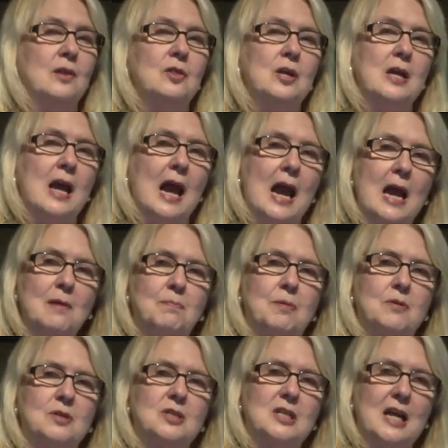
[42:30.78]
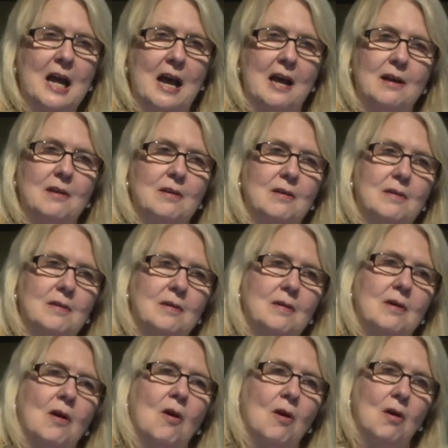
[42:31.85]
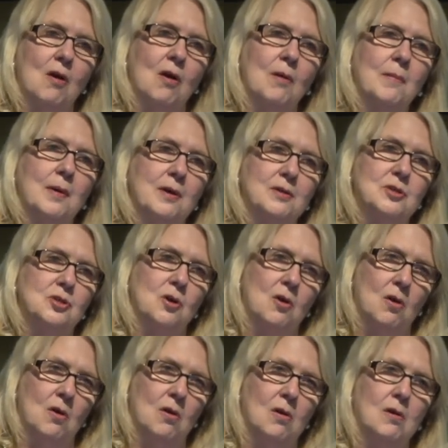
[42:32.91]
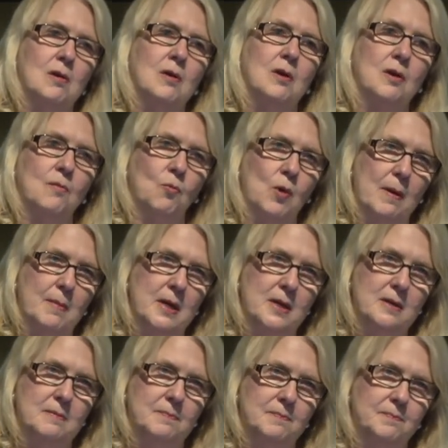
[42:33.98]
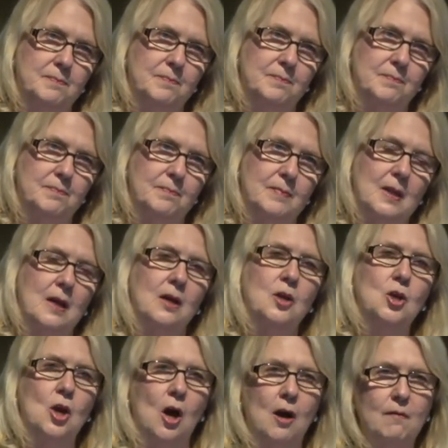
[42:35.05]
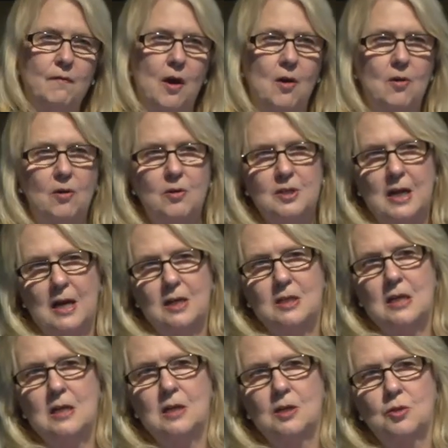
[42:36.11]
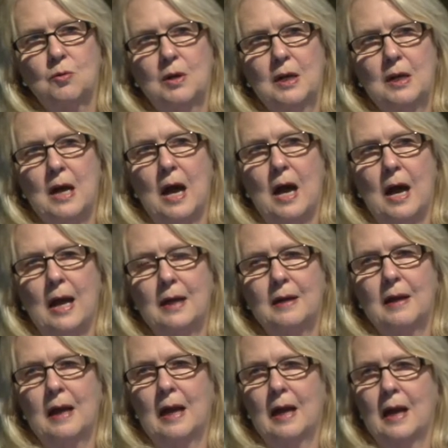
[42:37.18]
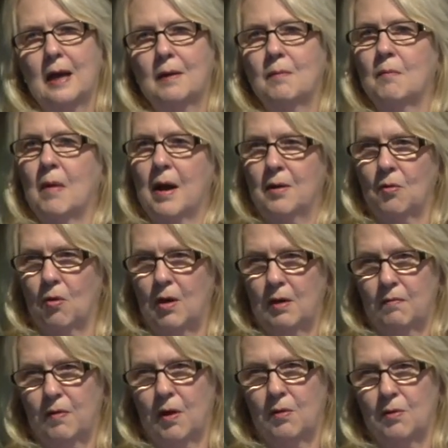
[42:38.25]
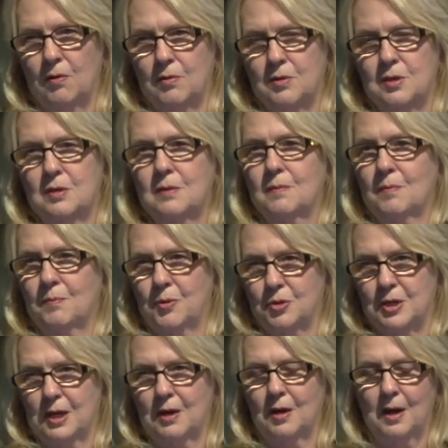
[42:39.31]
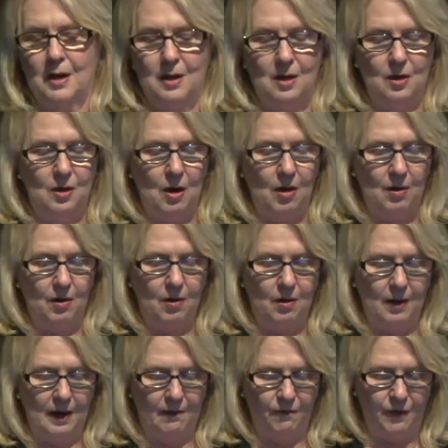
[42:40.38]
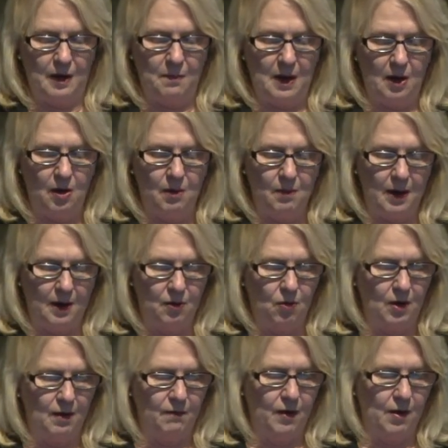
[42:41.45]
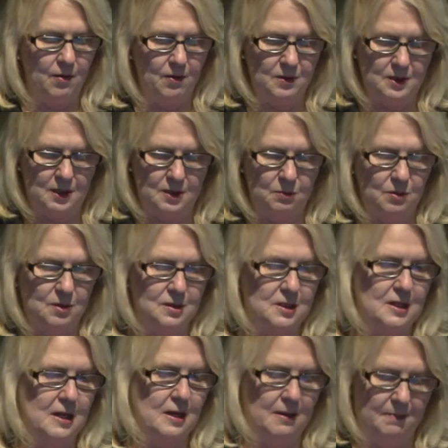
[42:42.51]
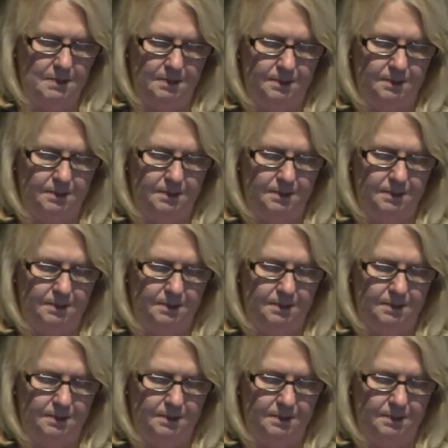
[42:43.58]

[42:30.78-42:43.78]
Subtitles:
The 8% are almost all women, young voters, 18 to 29, and minority voters, particularly younger and female minority voters, as we'll see.